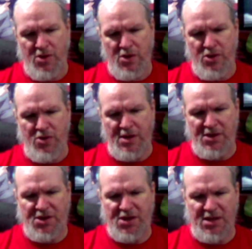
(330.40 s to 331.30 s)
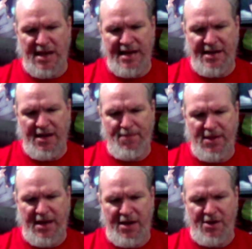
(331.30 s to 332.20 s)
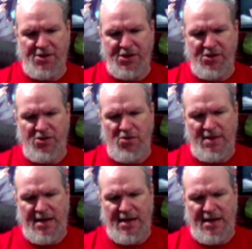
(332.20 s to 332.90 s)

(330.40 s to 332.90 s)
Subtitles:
you can slide it up here to